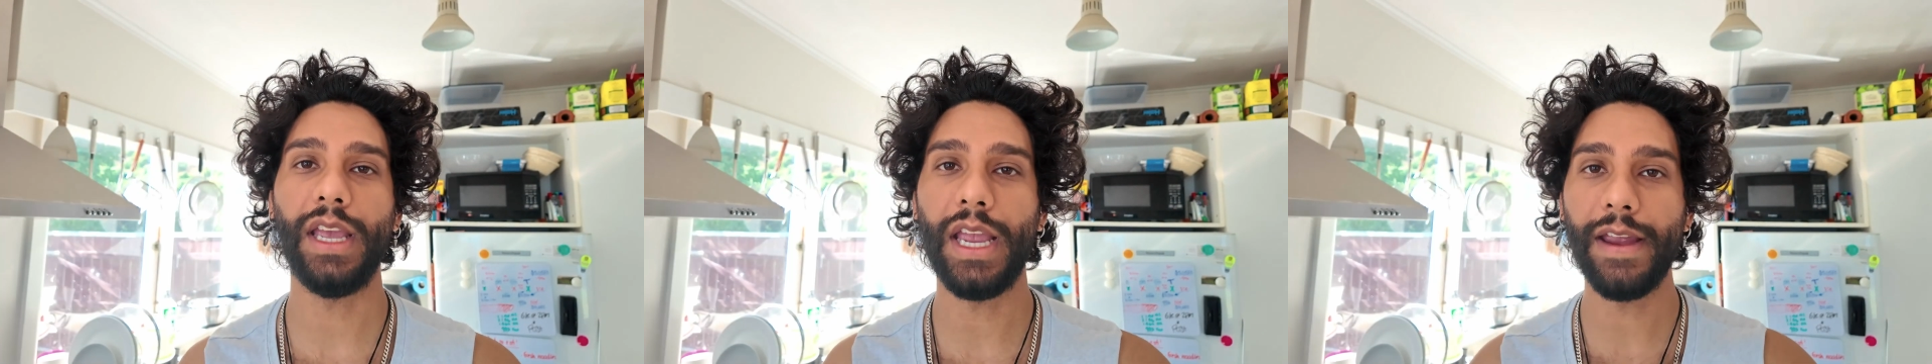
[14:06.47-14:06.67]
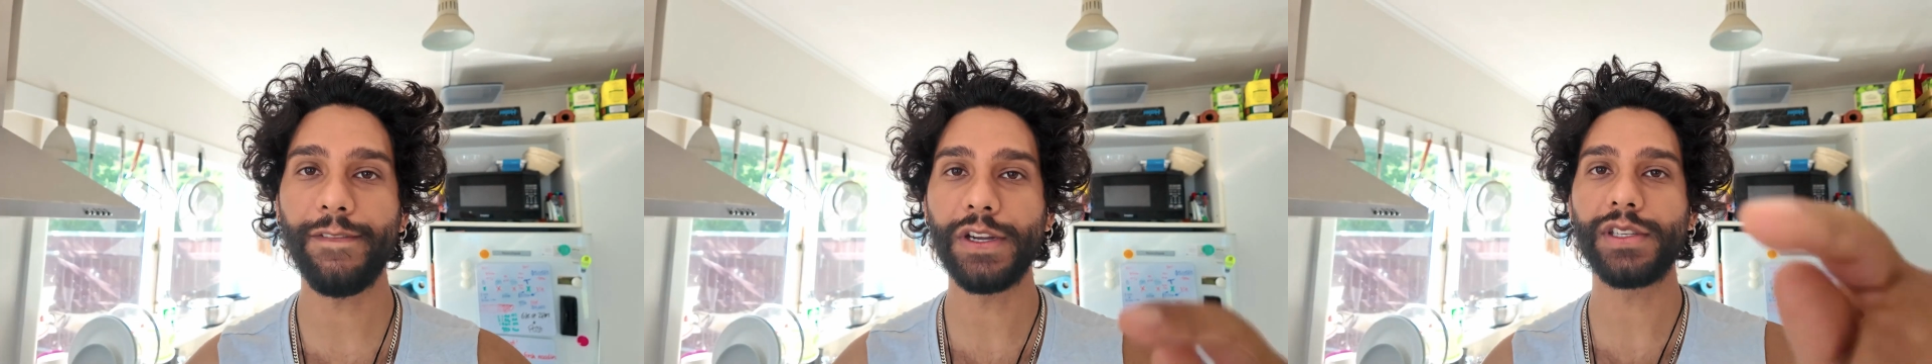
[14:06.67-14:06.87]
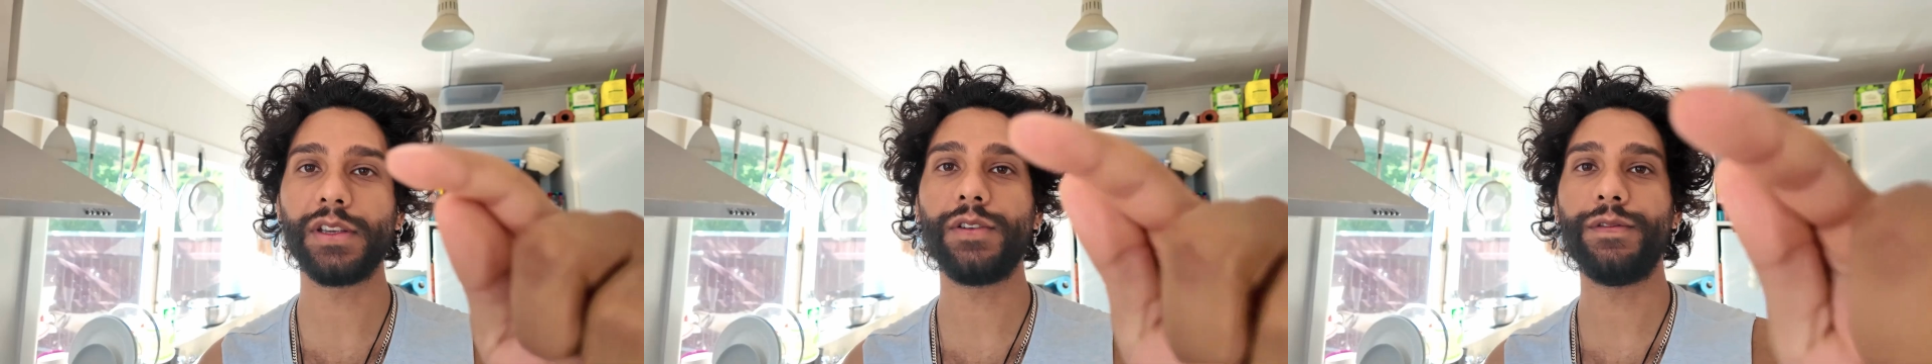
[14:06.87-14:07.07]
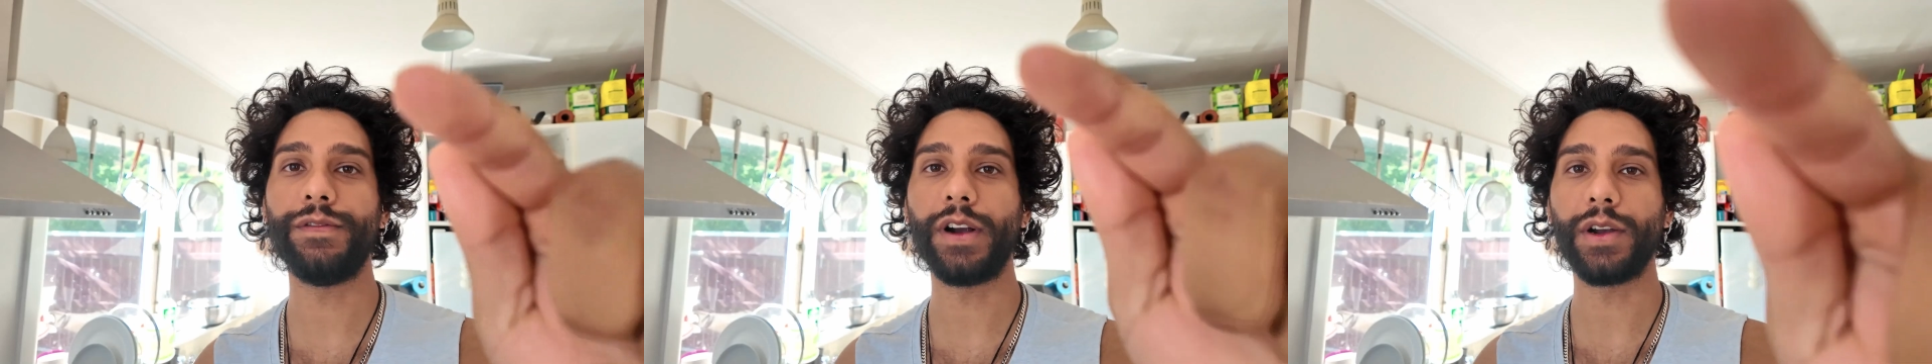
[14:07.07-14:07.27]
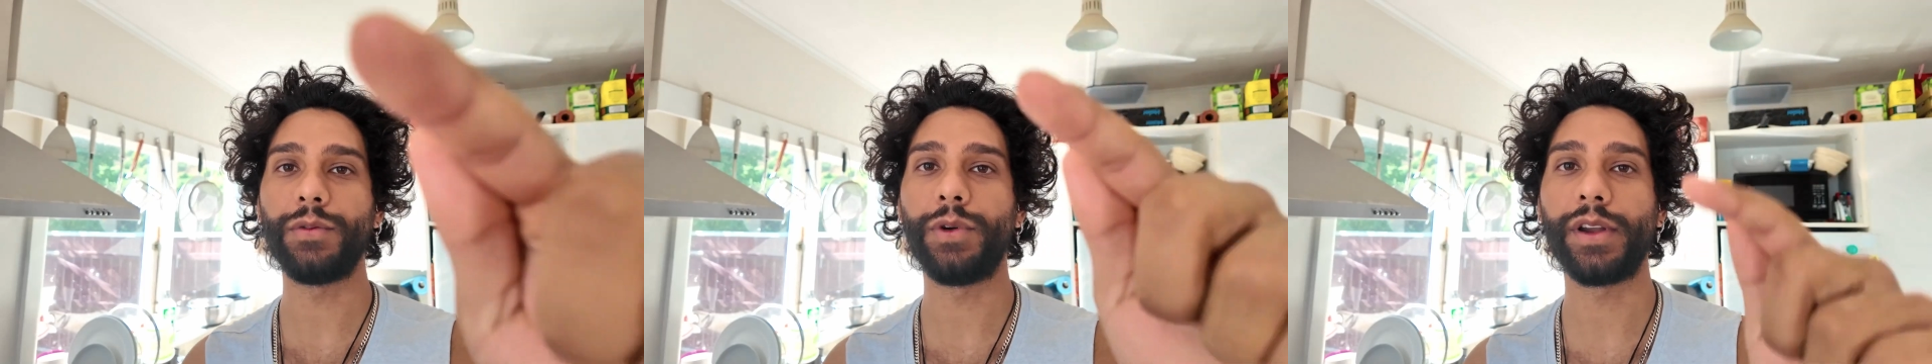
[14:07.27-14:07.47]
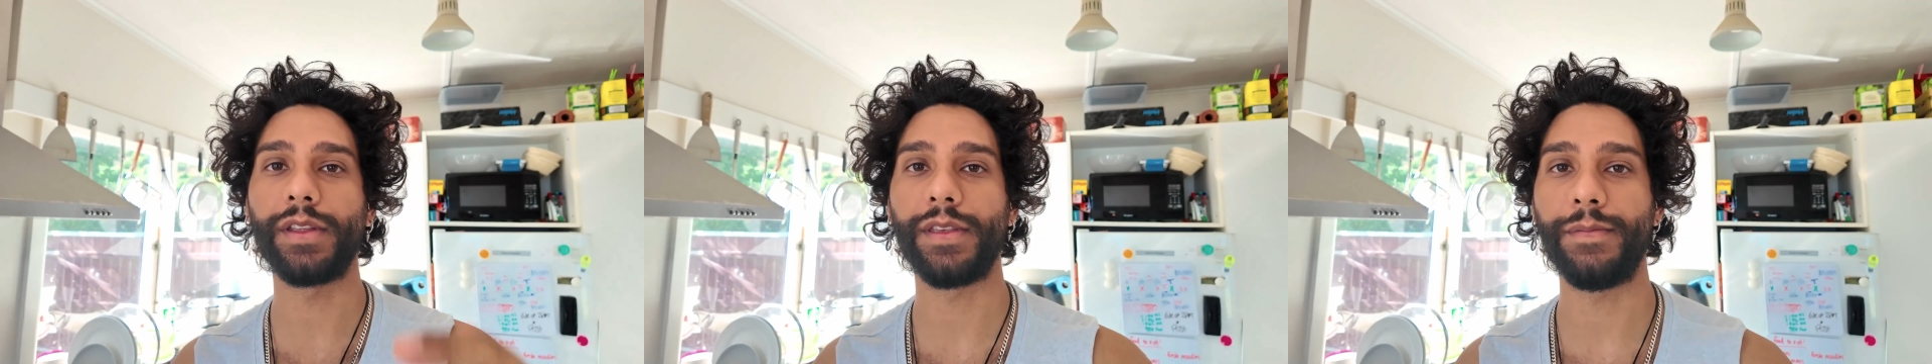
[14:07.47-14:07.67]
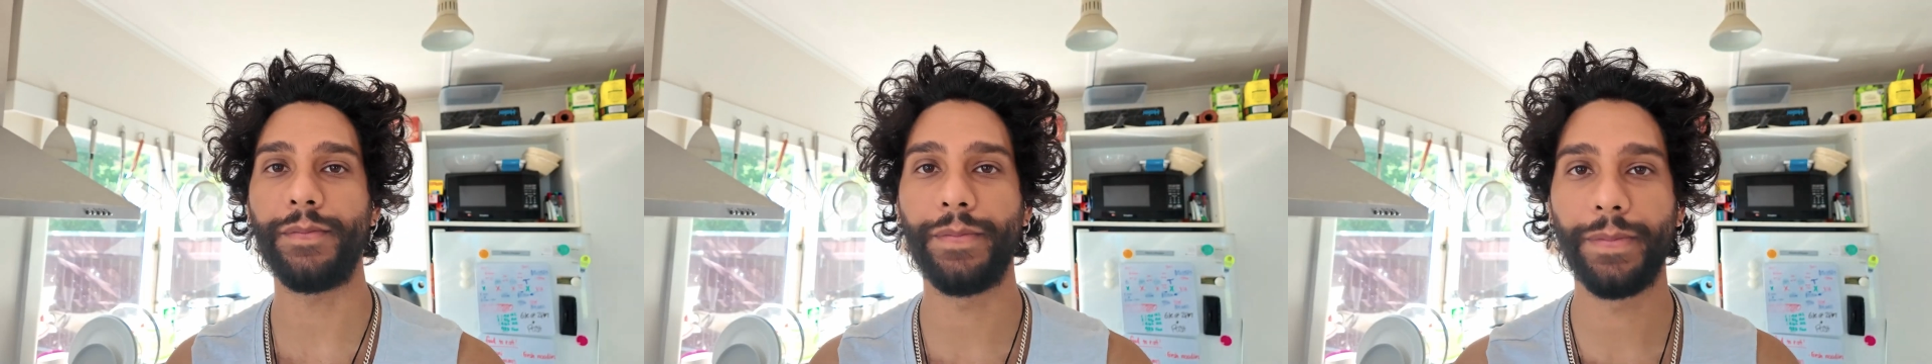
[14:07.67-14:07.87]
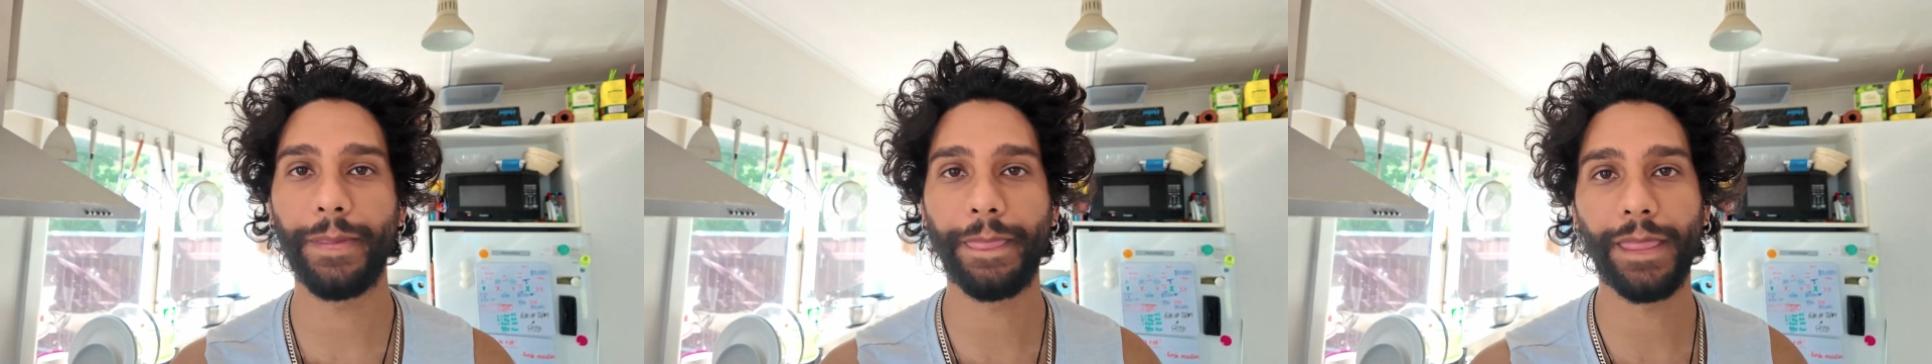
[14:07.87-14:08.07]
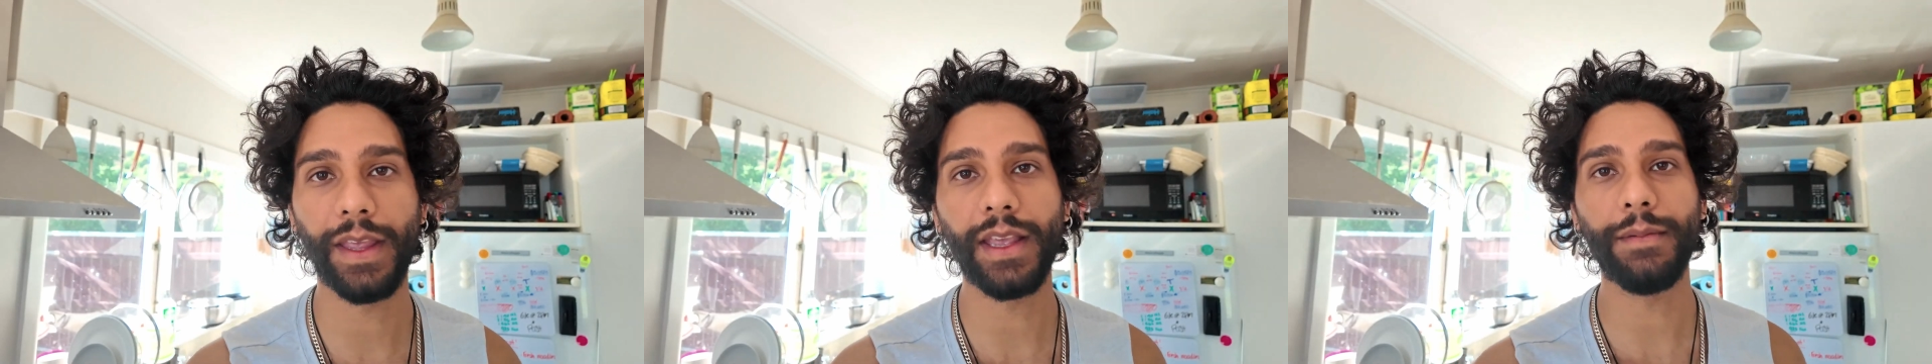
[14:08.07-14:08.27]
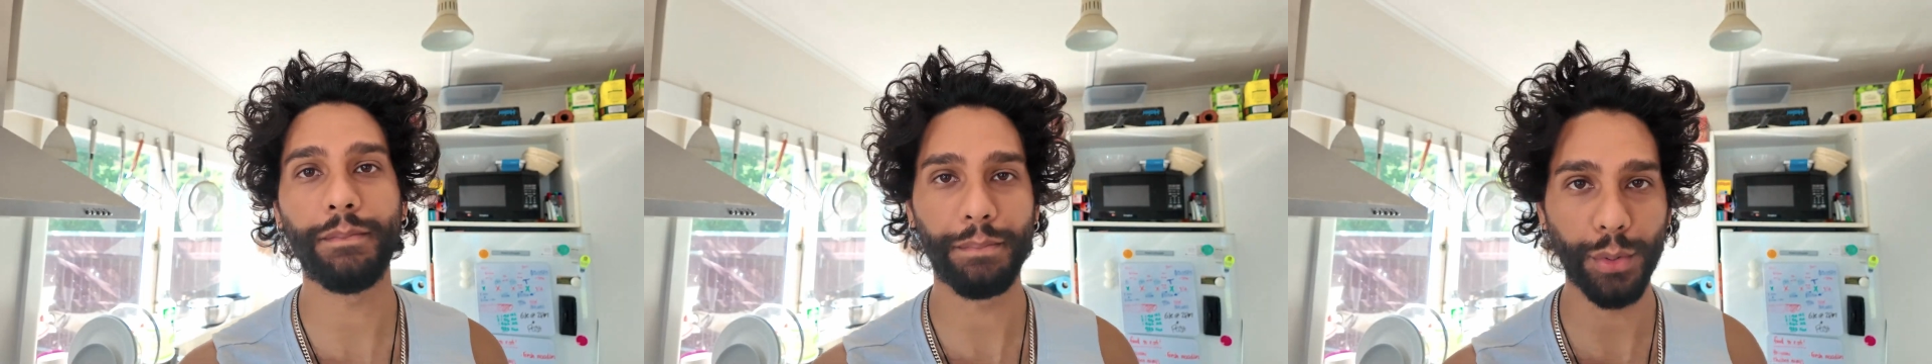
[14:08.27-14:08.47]
Every single fucking one of them,
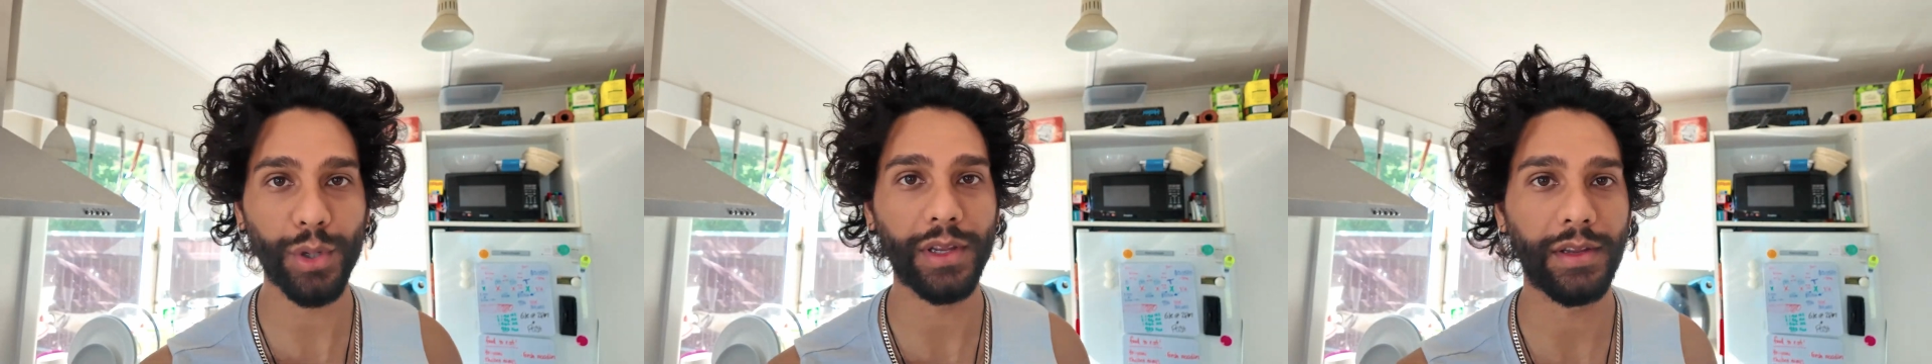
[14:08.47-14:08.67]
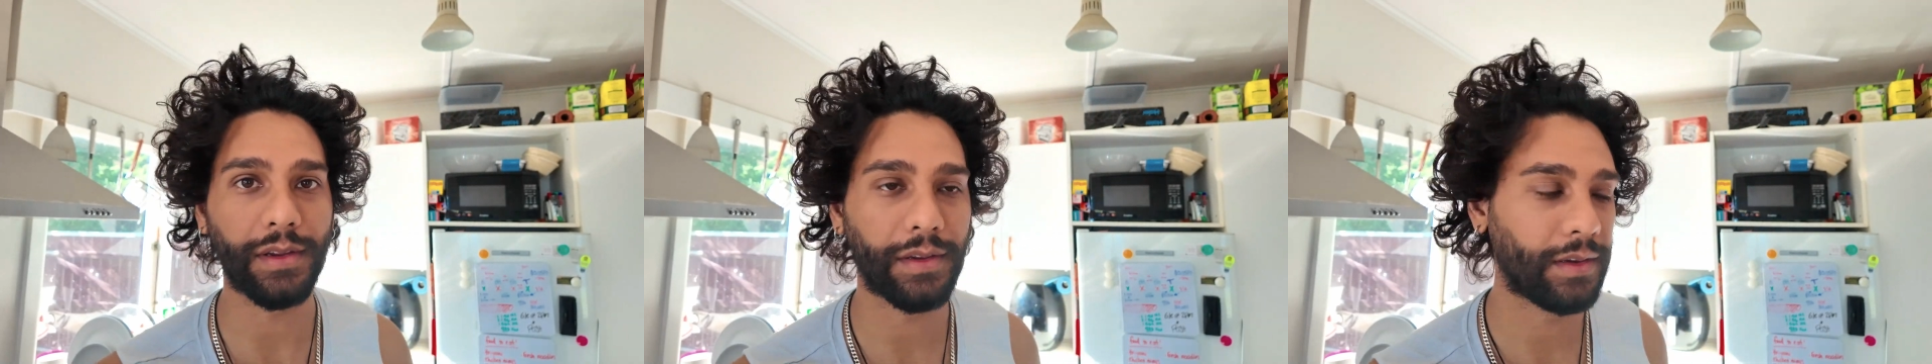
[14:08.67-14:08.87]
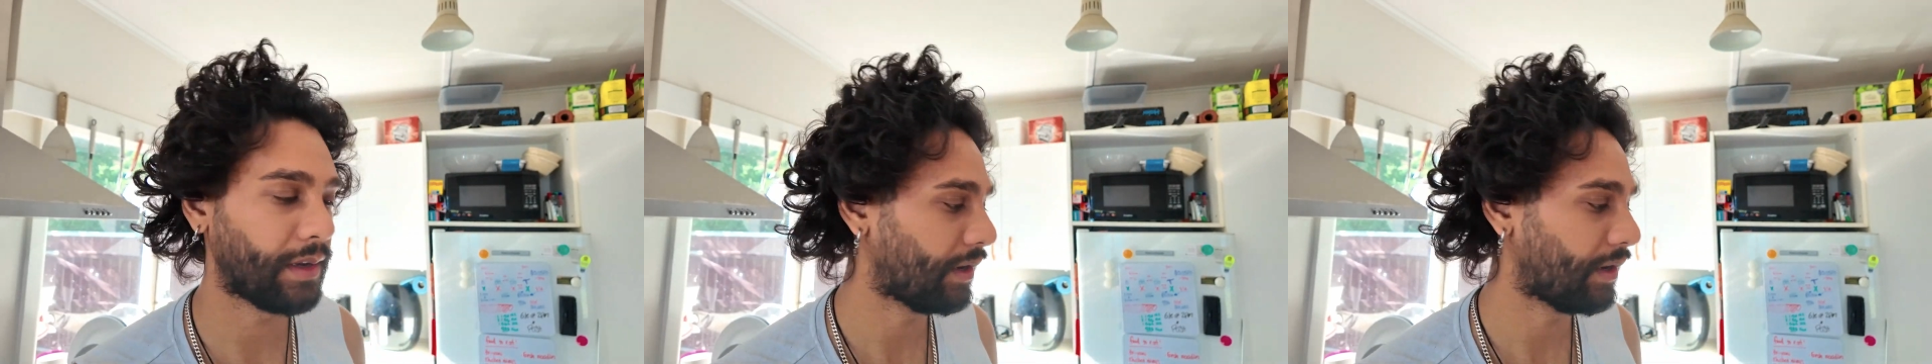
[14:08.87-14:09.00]
they get bullied.